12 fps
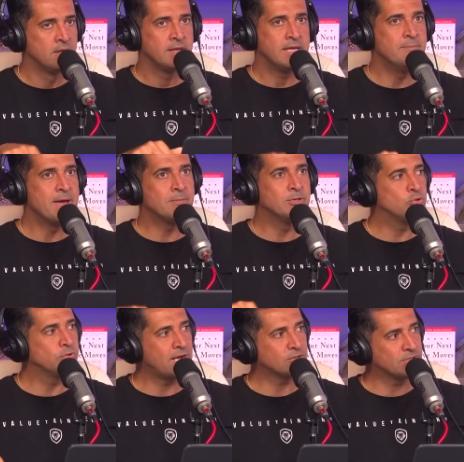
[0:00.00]
he met him in
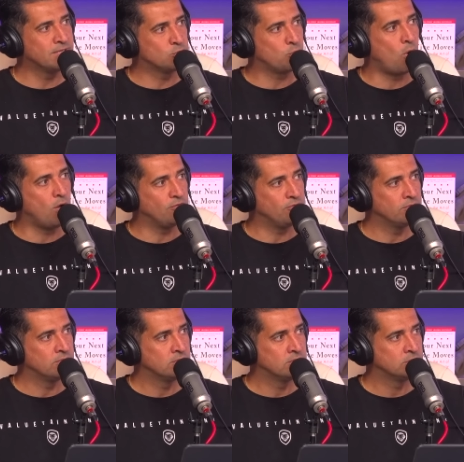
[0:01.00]
two thousand twelve,
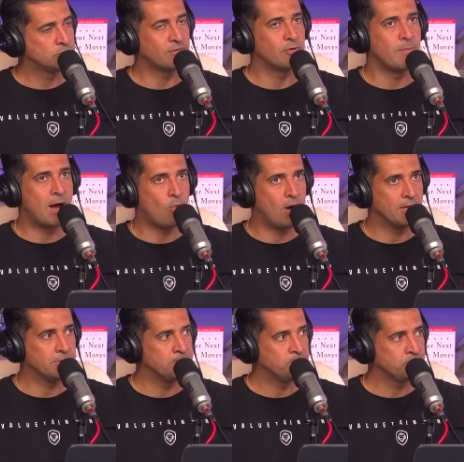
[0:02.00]
Trevor
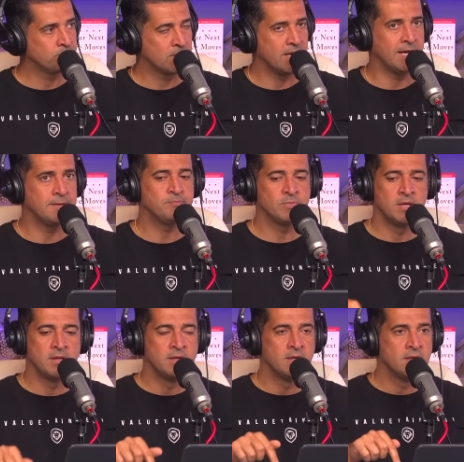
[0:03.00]
Mawad, okay?
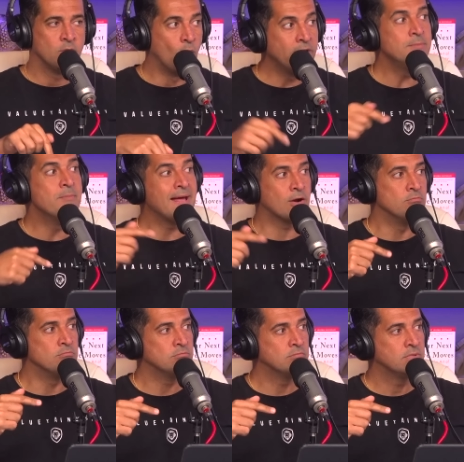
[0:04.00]
When he met
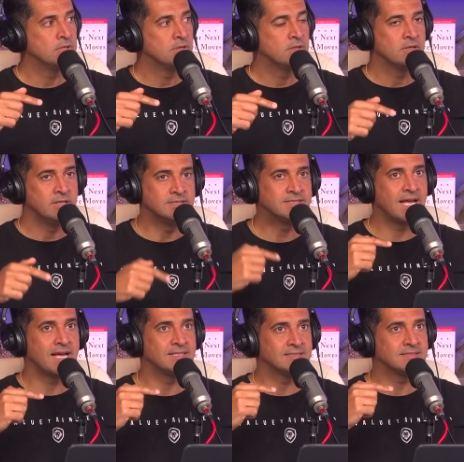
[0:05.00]
him, he
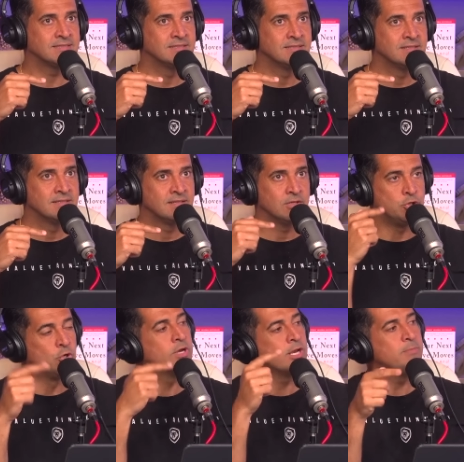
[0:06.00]
says,
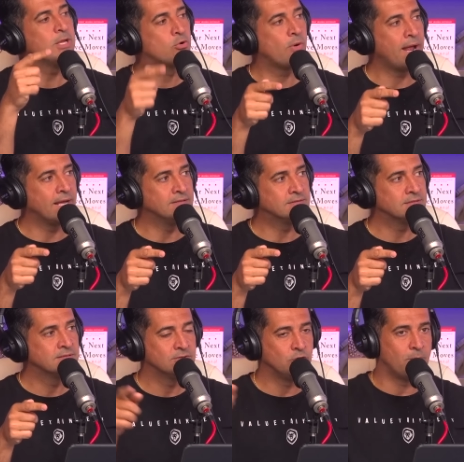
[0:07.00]
you're going to be
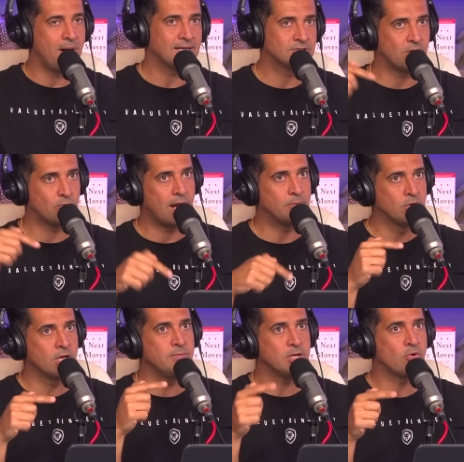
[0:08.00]
great. Your mic's on, Rob.
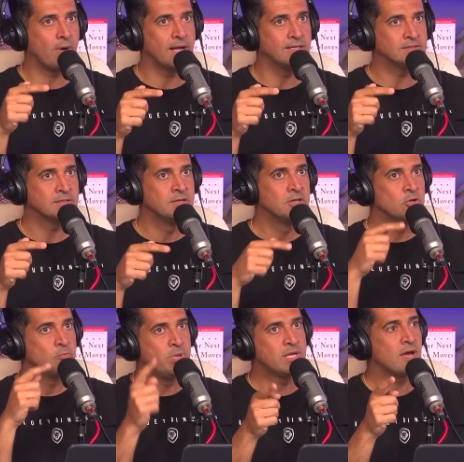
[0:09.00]
You're going to be great
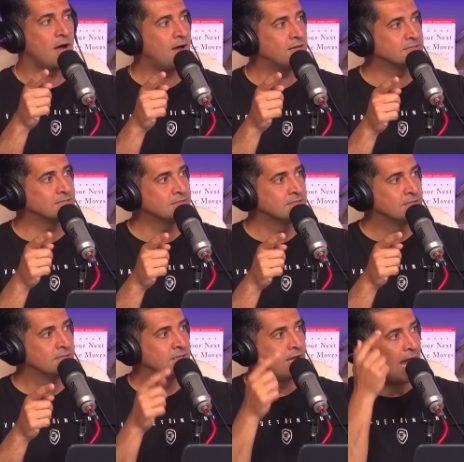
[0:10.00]
because
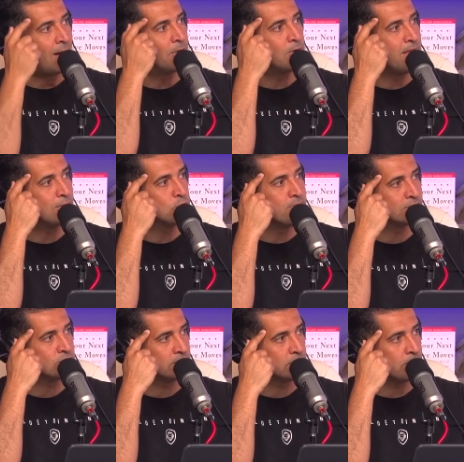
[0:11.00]
I'm going to make you
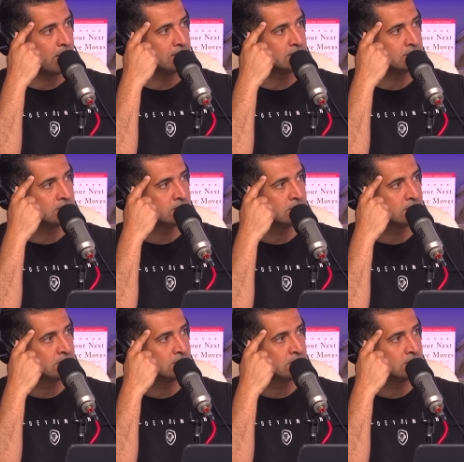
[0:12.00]
mentally great.